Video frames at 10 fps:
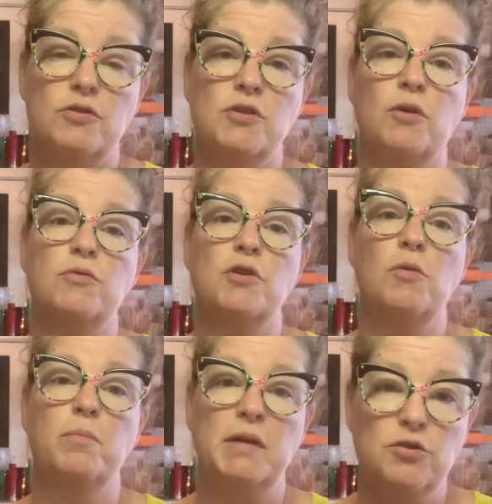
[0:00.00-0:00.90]
So
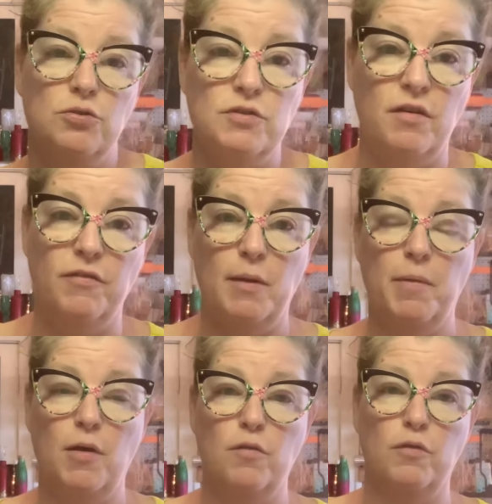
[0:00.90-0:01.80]
don't beat yourself up
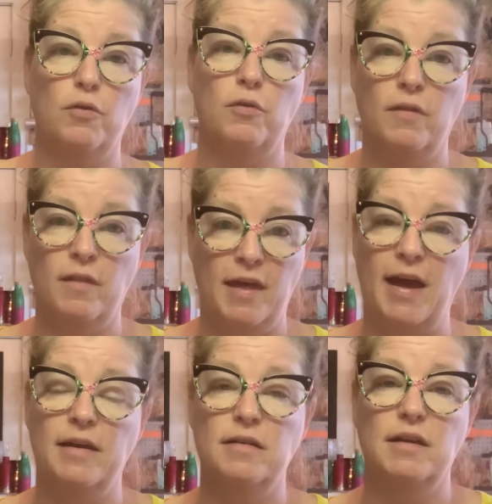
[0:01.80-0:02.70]
over
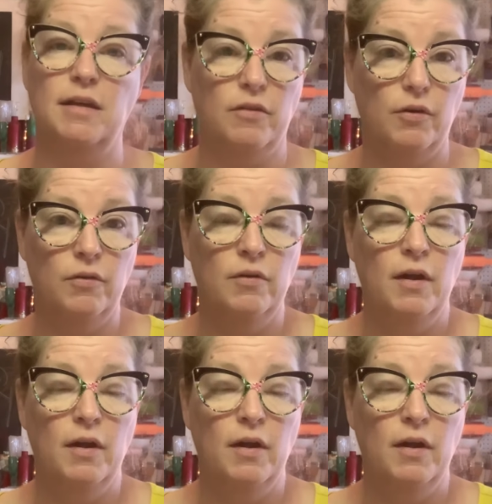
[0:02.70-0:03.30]
that either.